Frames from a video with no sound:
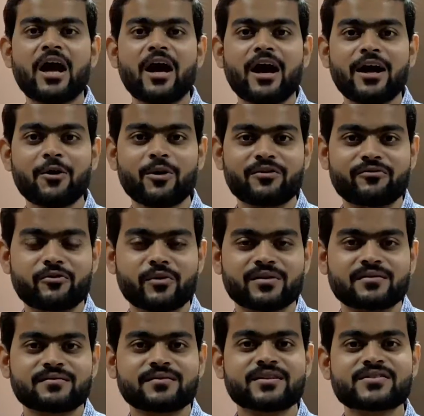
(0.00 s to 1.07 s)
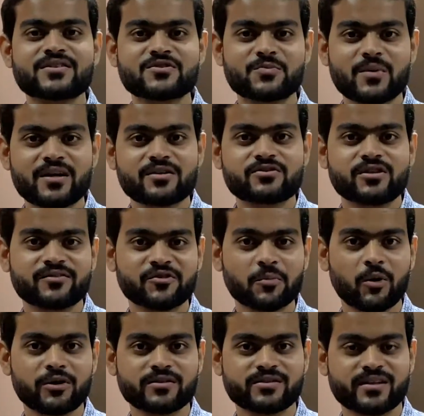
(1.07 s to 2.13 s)
Hello everyone, this is me,
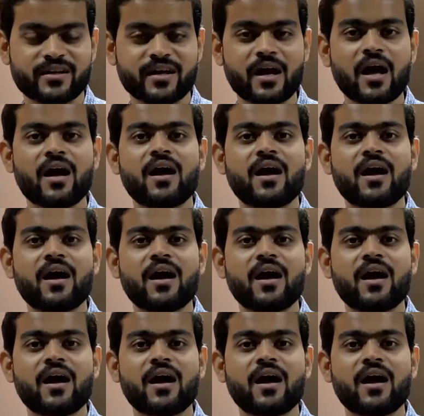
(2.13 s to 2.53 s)
Chandramouli Singh.